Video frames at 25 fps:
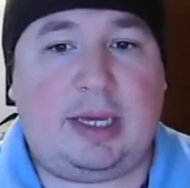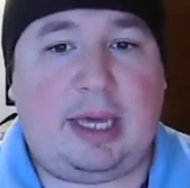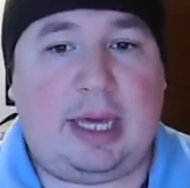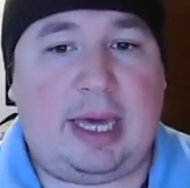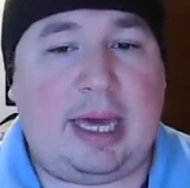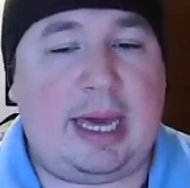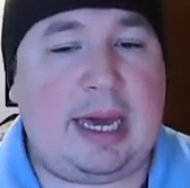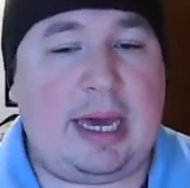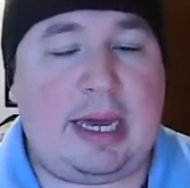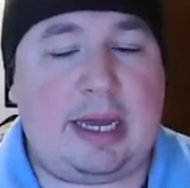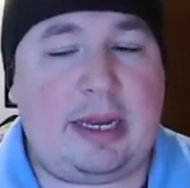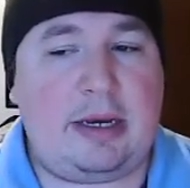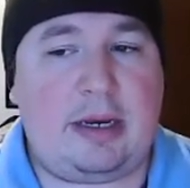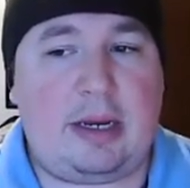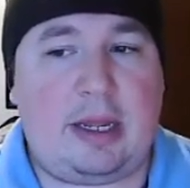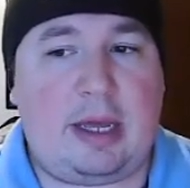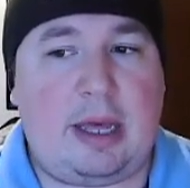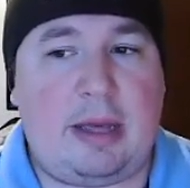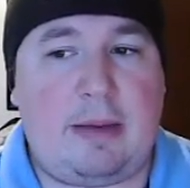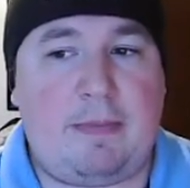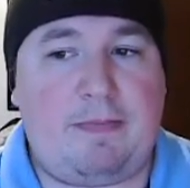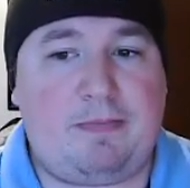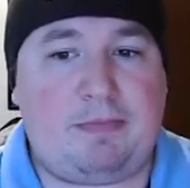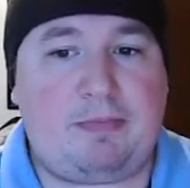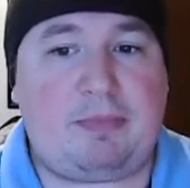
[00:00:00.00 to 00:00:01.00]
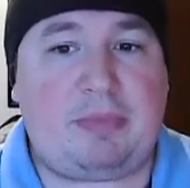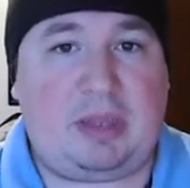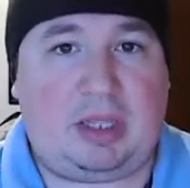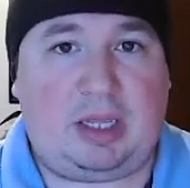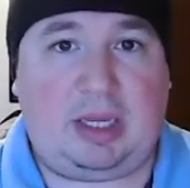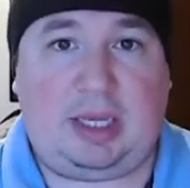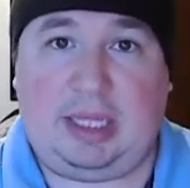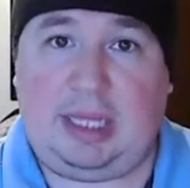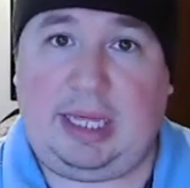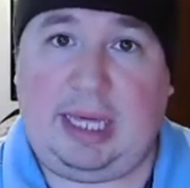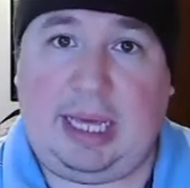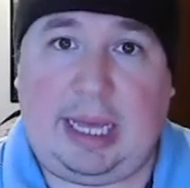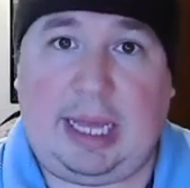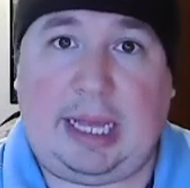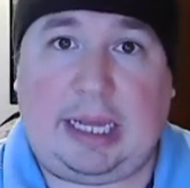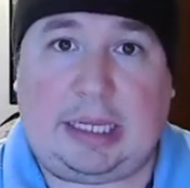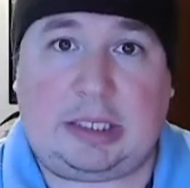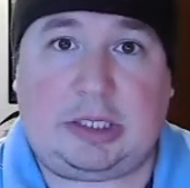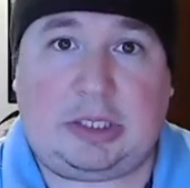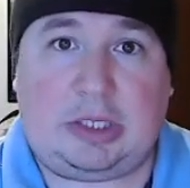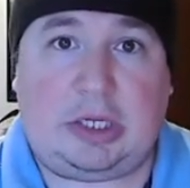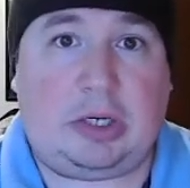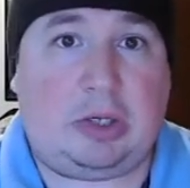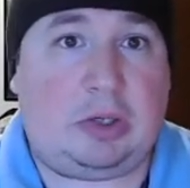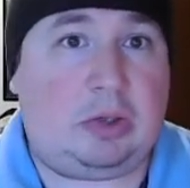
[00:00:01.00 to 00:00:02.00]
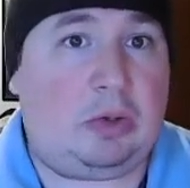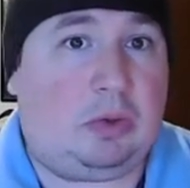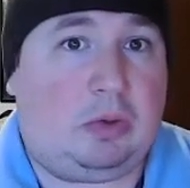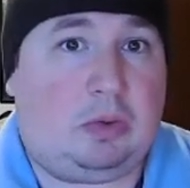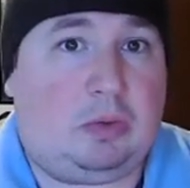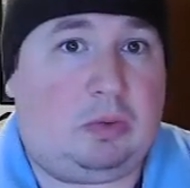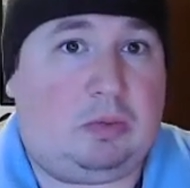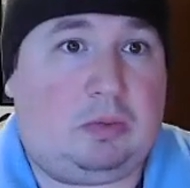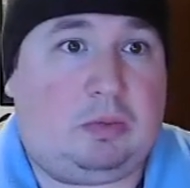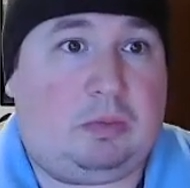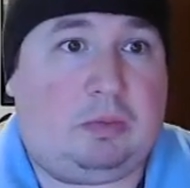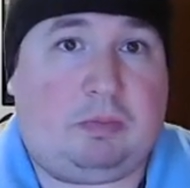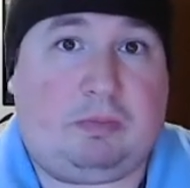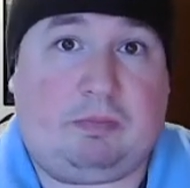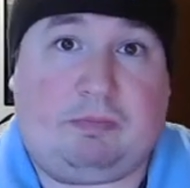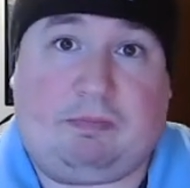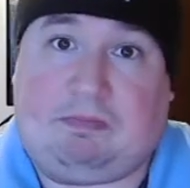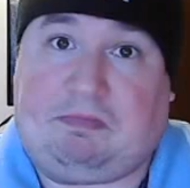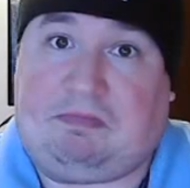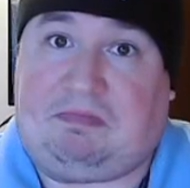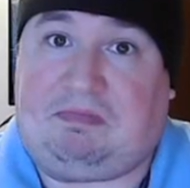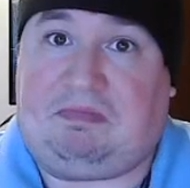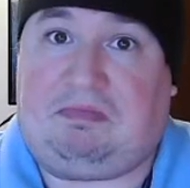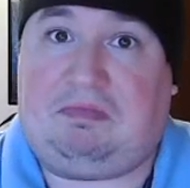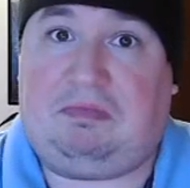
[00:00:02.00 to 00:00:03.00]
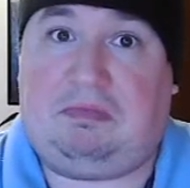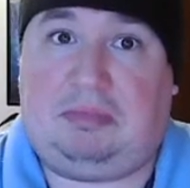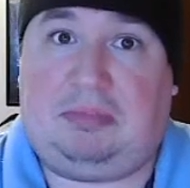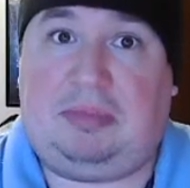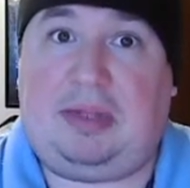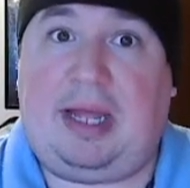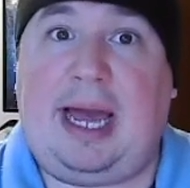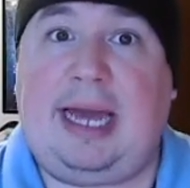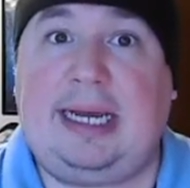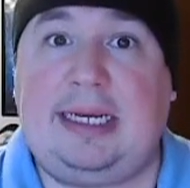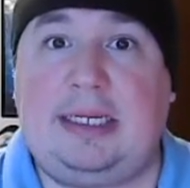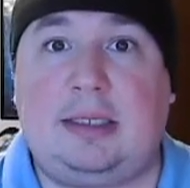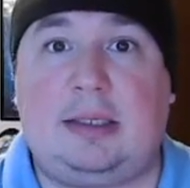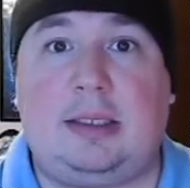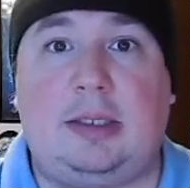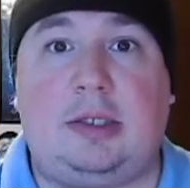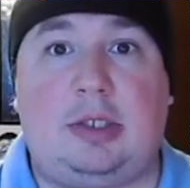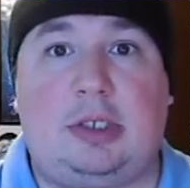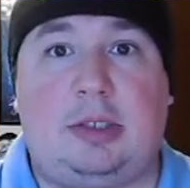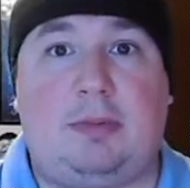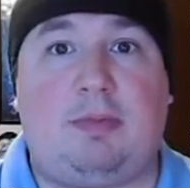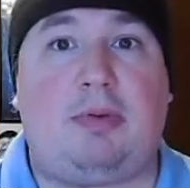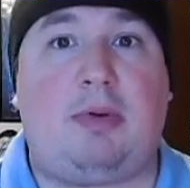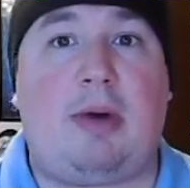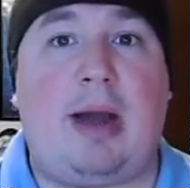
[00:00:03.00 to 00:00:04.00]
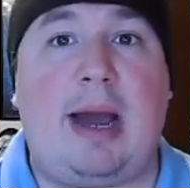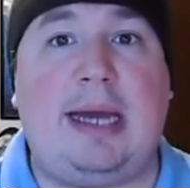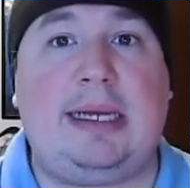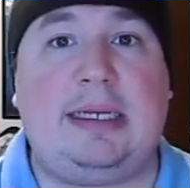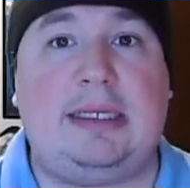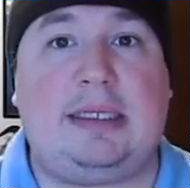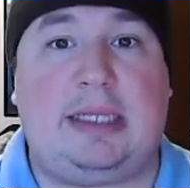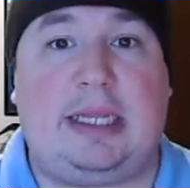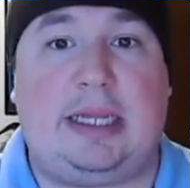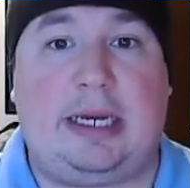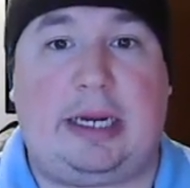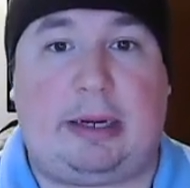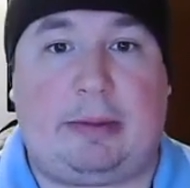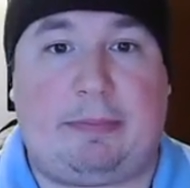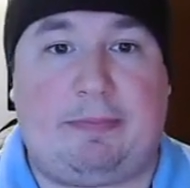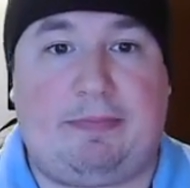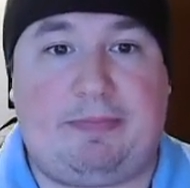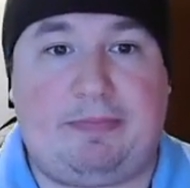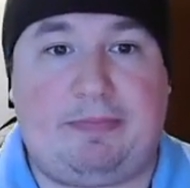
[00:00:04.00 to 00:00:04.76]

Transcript: And, um, yeah, so, nice little surprise there.